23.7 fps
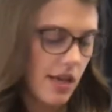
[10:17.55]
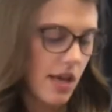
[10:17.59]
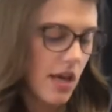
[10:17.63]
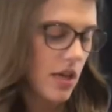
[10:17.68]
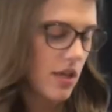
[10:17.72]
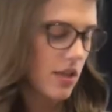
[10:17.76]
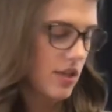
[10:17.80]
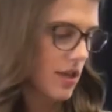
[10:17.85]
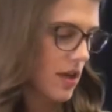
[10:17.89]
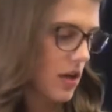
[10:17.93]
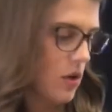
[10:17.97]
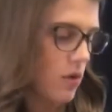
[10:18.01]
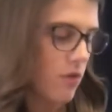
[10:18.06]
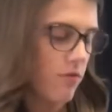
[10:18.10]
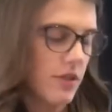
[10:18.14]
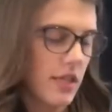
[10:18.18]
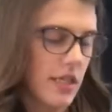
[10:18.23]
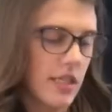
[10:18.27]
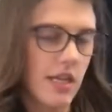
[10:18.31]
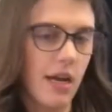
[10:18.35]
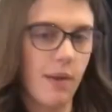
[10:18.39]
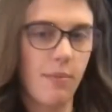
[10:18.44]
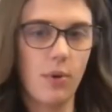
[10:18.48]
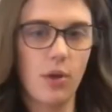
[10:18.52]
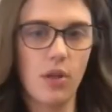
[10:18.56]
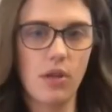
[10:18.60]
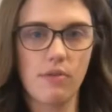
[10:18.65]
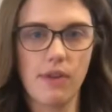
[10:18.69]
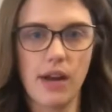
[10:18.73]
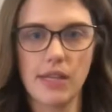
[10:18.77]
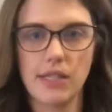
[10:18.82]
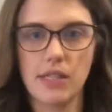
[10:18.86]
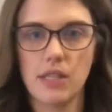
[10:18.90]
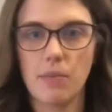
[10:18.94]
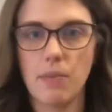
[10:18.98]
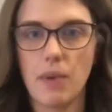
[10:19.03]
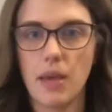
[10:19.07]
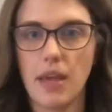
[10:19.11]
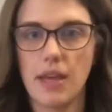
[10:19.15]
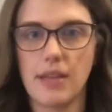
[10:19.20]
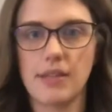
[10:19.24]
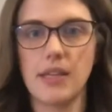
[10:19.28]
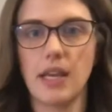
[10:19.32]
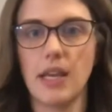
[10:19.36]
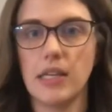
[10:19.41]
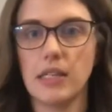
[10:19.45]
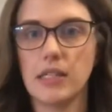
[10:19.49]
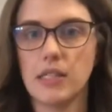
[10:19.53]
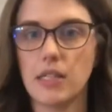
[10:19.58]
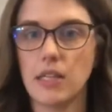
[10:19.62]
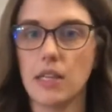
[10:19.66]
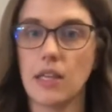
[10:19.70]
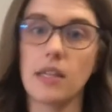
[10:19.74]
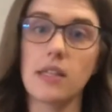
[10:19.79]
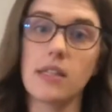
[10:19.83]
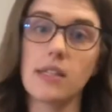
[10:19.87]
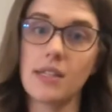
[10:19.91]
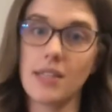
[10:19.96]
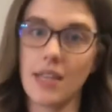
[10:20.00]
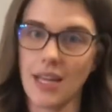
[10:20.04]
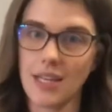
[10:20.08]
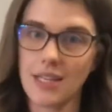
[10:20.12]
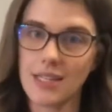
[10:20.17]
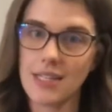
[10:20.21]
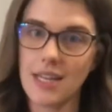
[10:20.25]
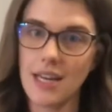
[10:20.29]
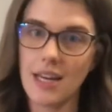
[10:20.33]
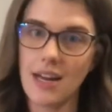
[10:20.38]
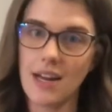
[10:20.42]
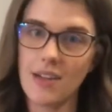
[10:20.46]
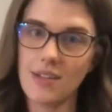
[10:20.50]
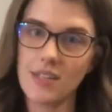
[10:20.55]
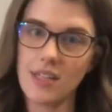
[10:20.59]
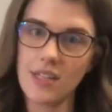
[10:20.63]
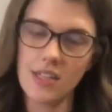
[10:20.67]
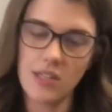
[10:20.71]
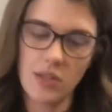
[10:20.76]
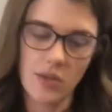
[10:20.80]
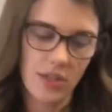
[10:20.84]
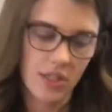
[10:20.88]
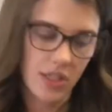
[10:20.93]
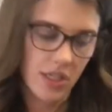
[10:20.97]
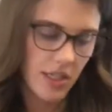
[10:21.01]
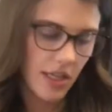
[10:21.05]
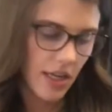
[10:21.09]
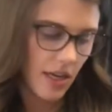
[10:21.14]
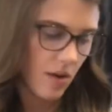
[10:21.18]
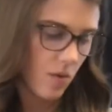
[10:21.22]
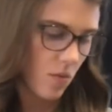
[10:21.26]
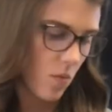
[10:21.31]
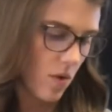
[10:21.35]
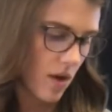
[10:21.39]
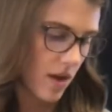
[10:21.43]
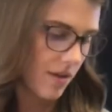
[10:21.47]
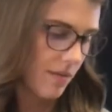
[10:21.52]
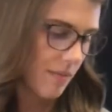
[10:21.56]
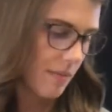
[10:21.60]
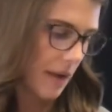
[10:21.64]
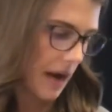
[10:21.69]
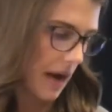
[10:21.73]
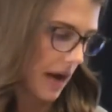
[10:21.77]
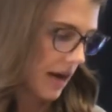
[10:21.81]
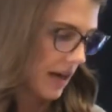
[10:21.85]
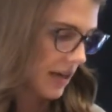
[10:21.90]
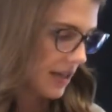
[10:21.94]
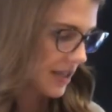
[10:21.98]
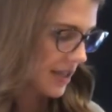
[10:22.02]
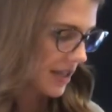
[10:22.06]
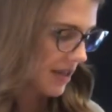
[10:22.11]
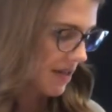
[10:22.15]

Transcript: So to double the recipe is easily 16 ounces. So I just needed 1 box.